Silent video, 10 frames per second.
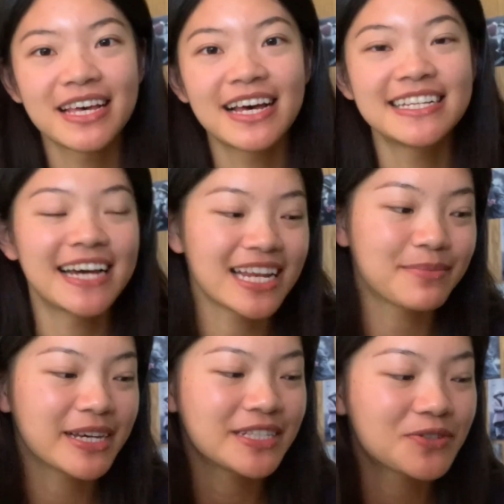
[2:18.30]
a
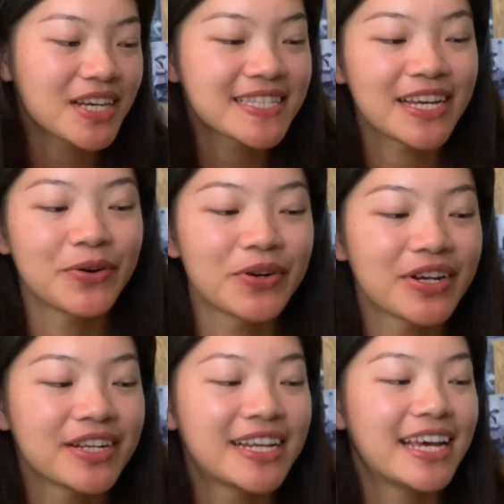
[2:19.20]
dynamite dress I
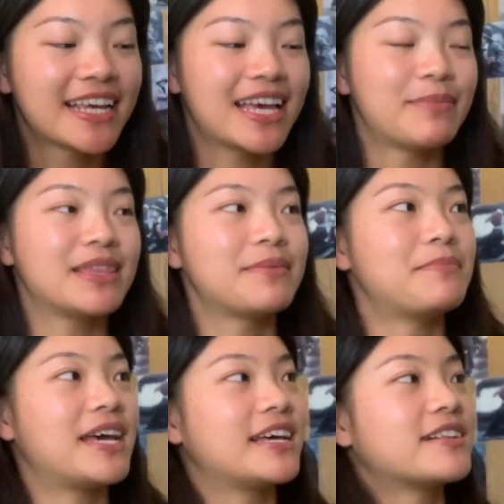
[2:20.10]
ordered came in the
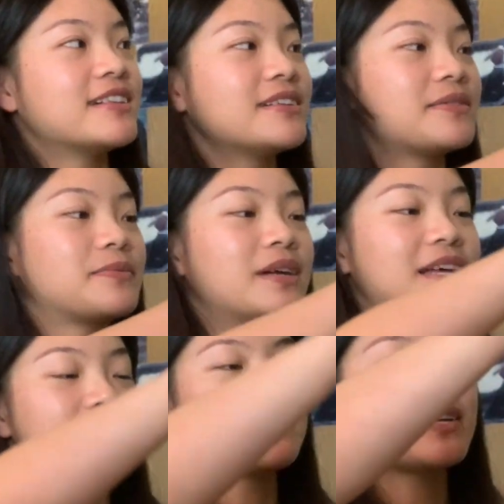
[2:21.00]
mail while I
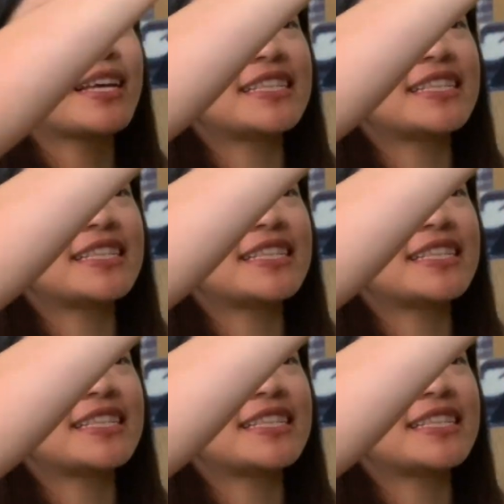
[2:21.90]
was working